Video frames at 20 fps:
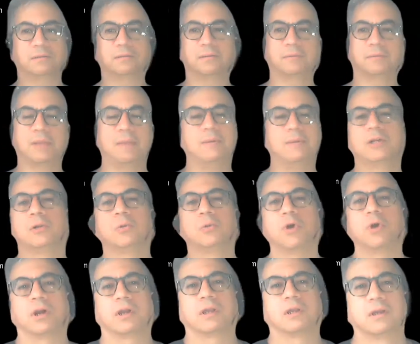Maybe it'll
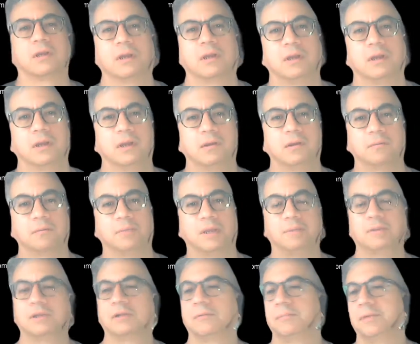work.
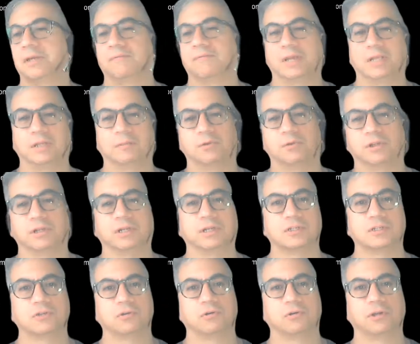Maybe it'll be available in a
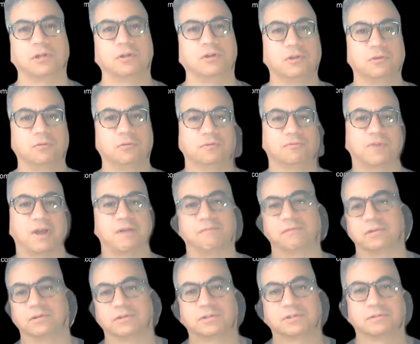store near you in 5
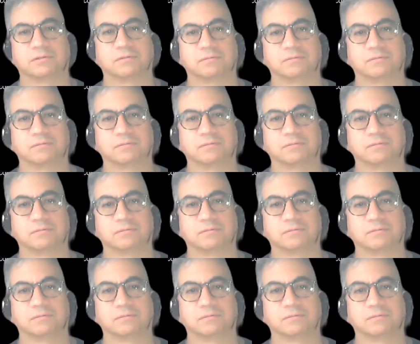years.